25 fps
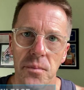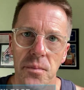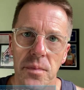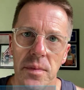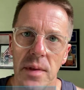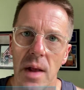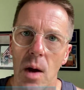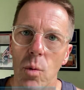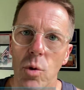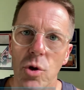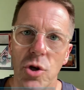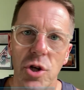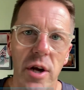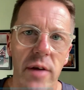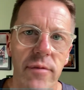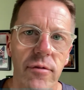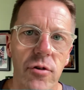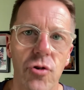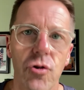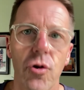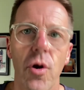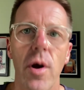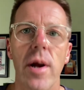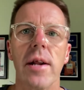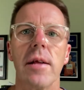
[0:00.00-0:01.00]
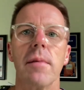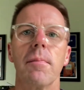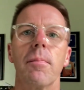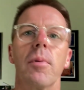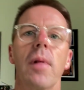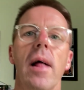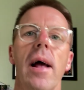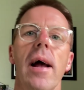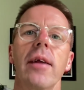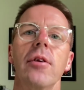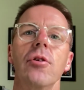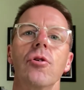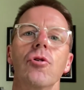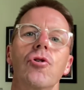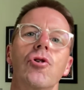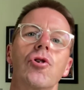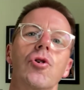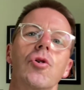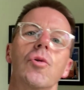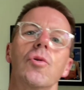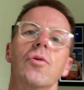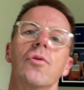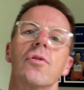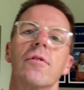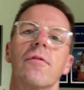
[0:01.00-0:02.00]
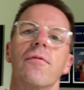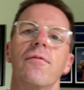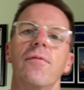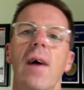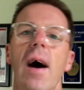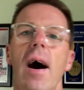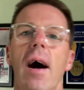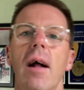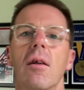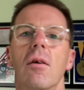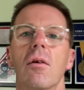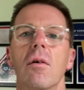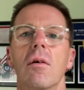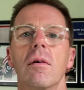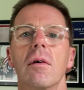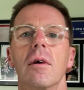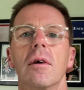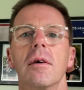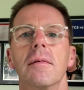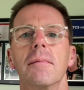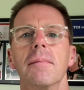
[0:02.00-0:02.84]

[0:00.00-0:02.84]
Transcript: Now, whichever training plan you choose to follow,